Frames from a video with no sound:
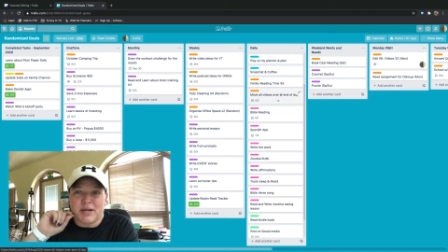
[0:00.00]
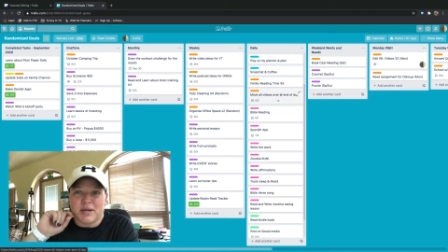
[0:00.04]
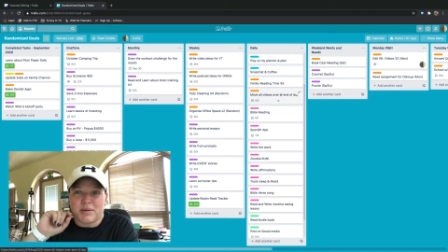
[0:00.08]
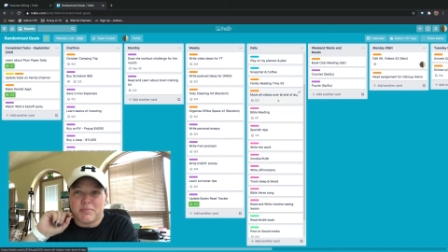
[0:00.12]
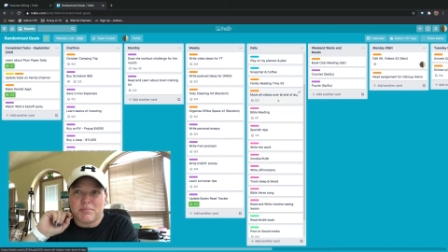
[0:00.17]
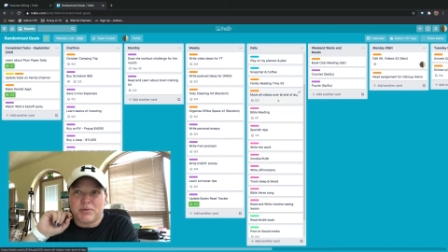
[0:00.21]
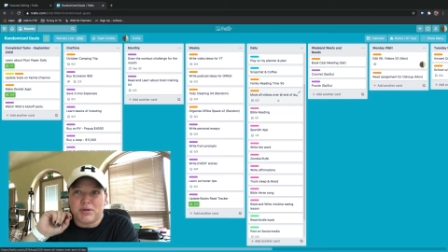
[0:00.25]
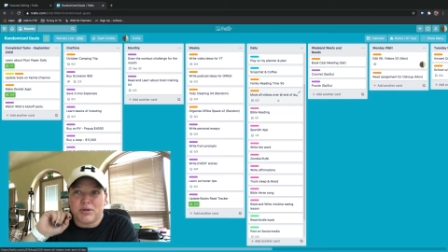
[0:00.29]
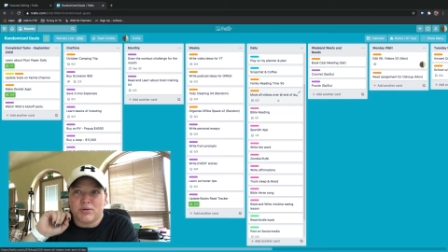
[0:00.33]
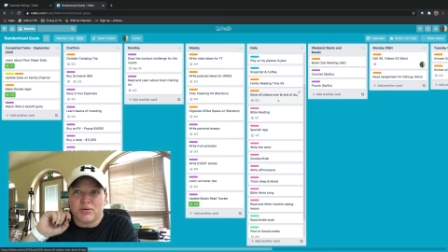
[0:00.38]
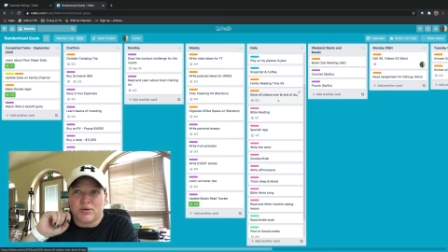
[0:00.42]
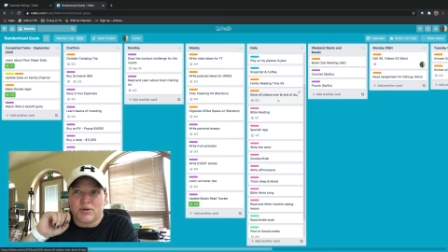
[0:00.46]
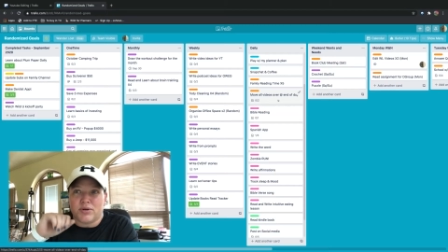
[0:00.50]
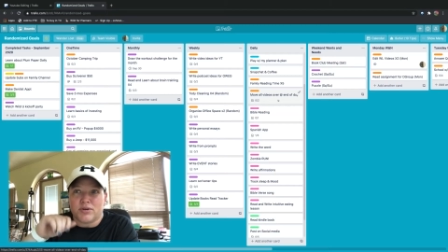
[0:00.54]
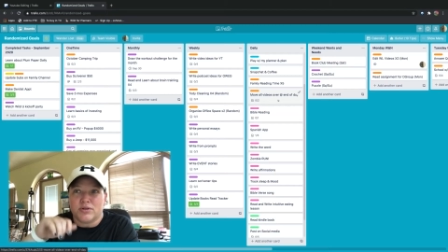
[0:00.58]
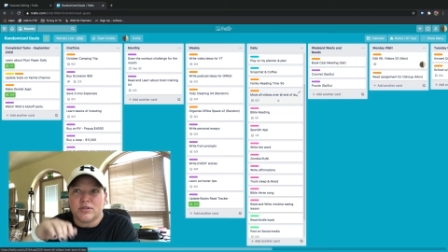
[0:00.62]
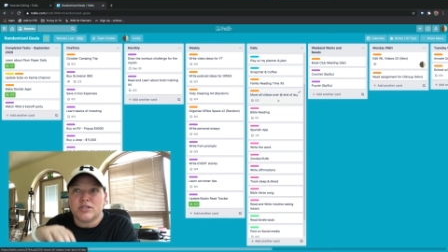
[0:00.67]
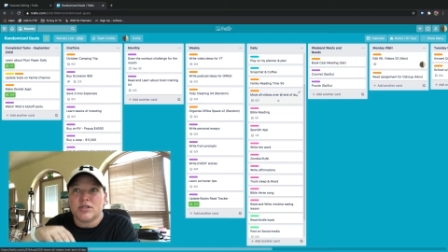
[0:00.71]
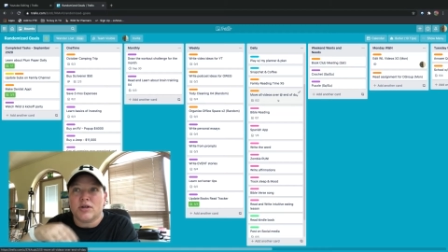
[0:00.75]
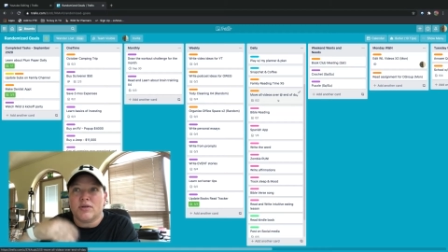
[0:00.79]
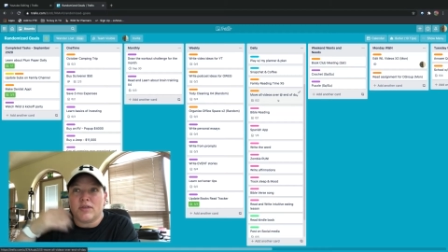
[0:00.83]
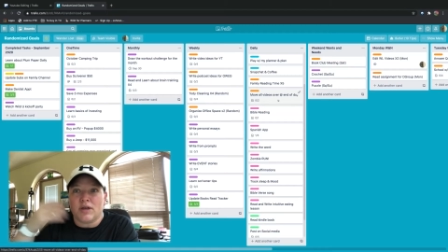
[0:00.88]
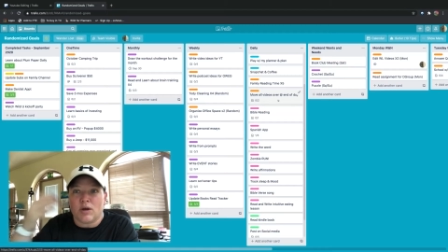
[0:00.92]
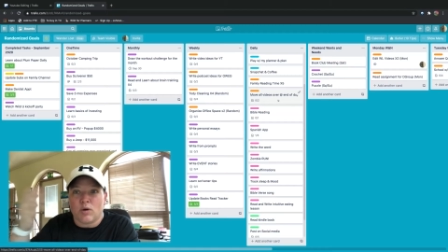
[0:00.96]
computer
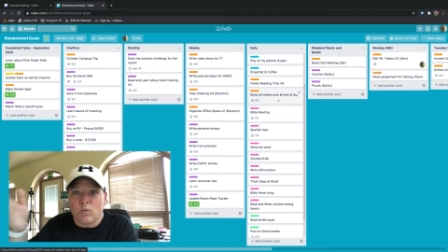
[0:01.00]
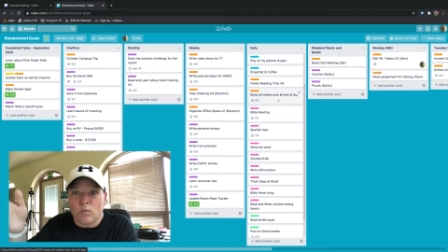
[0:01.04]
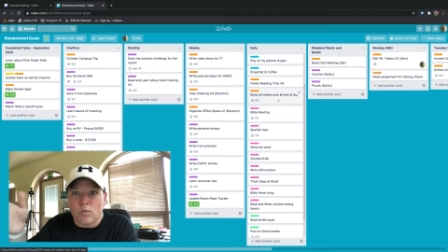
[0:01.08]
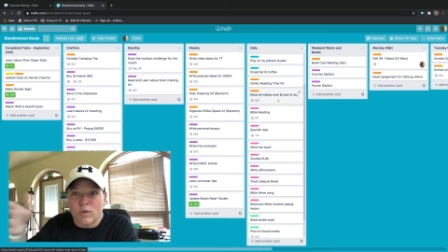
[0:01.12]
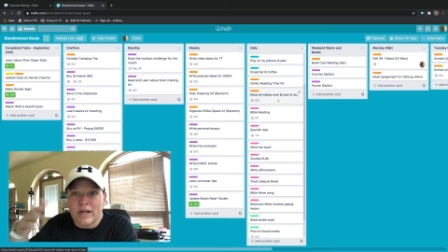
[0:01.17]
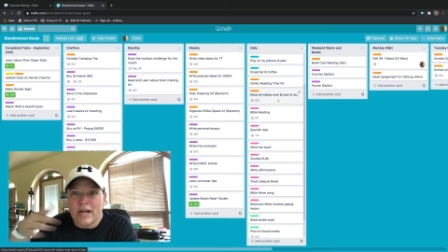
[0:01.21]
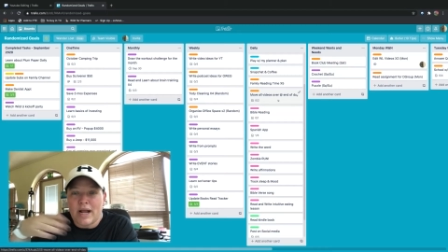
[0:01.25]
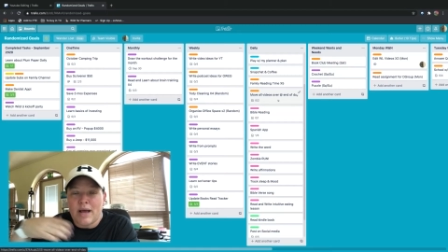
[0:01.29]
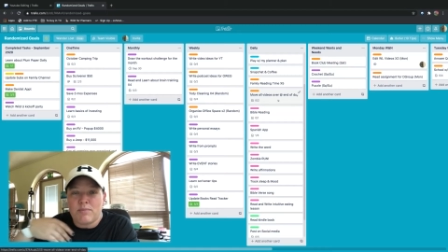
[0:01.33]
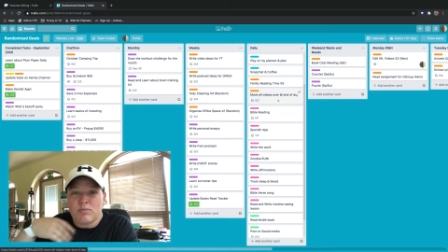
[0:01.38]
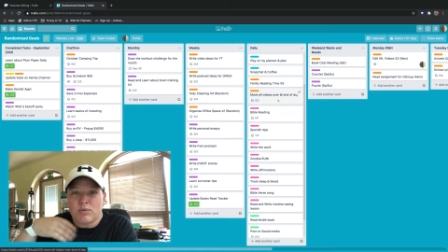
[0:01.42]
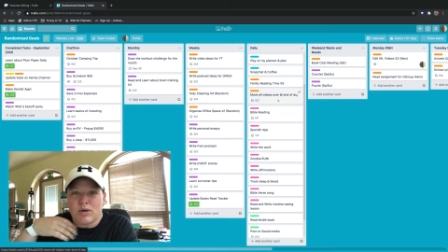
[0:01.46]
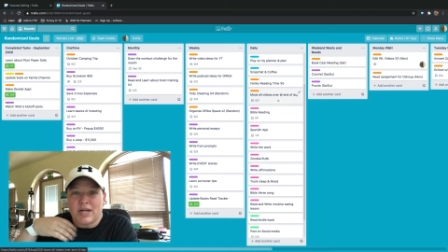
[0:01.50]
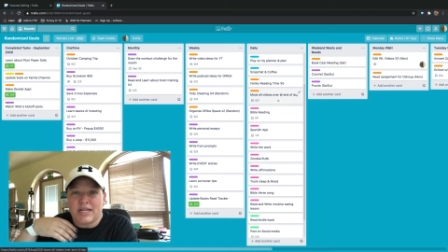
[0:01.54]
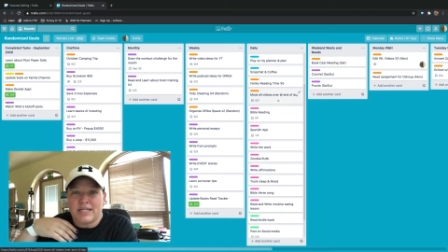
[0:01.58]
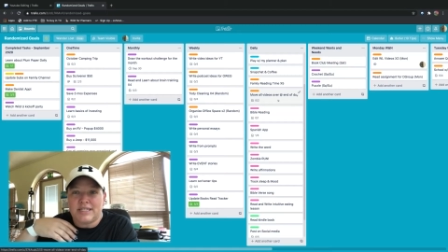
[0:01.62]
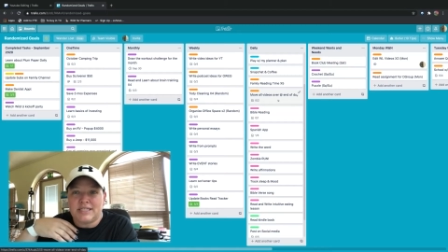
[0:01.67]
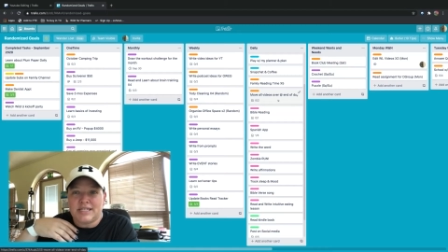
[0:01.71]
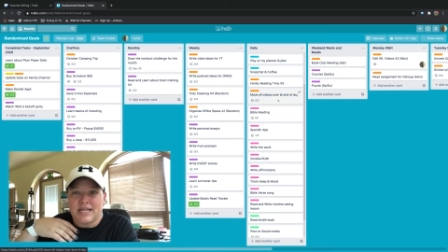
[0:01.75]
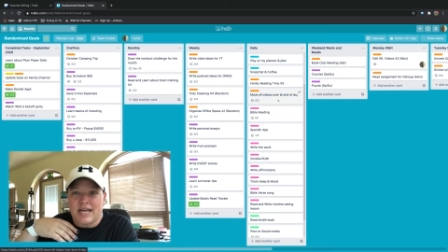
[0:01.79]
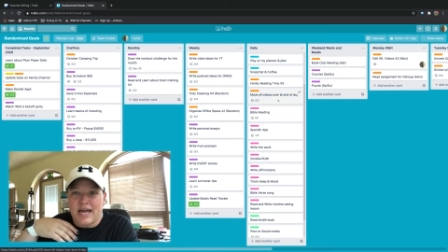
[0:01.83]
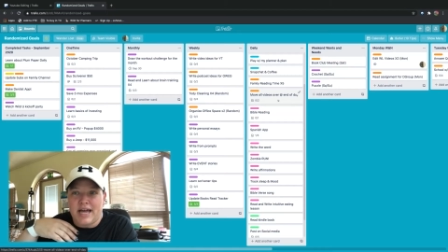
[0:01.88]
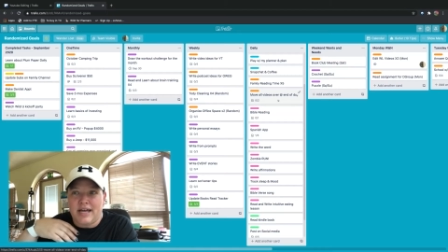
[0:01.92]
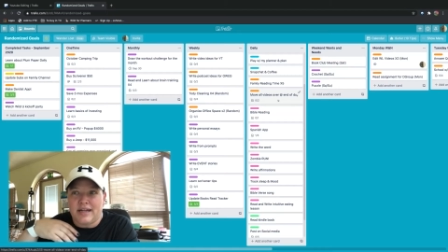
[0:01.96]
so that when I'm ready
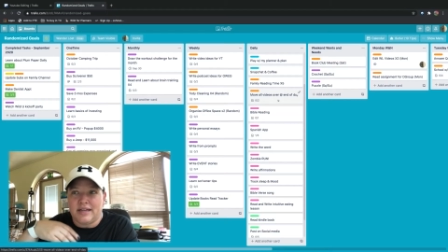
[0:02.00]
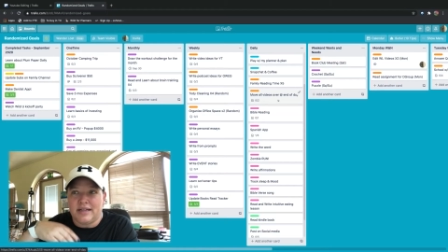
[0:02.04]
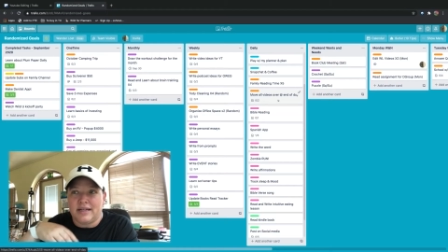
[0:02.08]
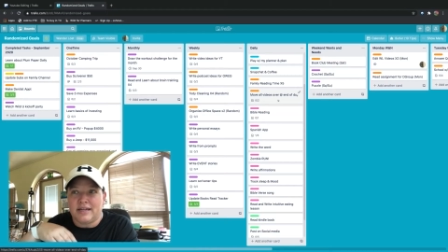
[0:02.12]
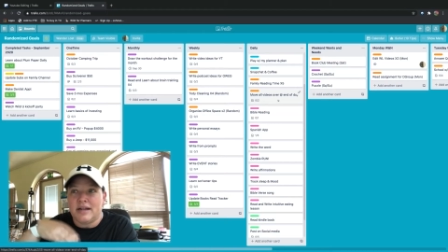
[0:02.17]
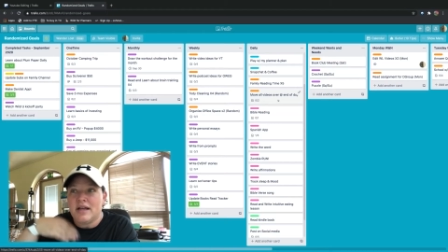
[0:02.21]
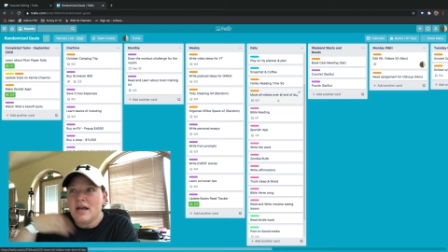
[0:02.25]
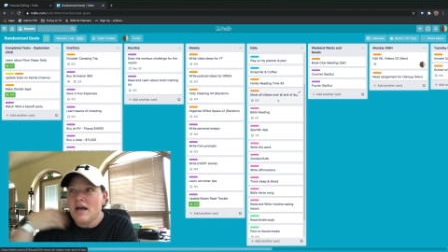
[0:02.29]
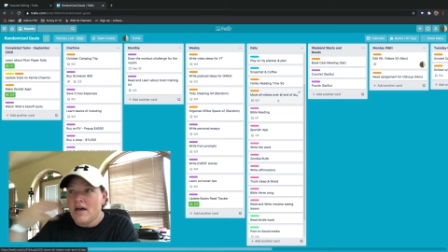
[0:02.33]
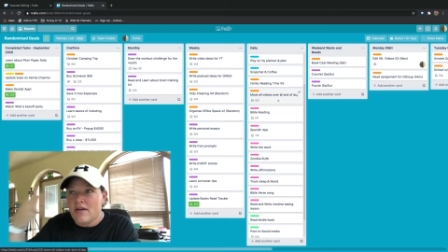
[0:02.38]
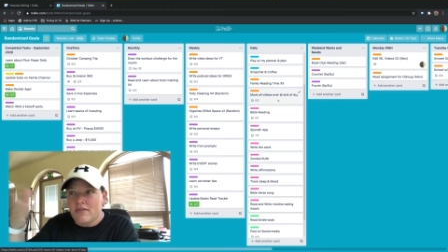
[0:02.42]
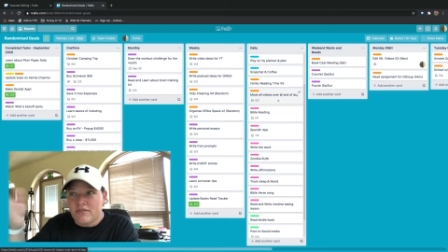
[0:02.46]
to edit,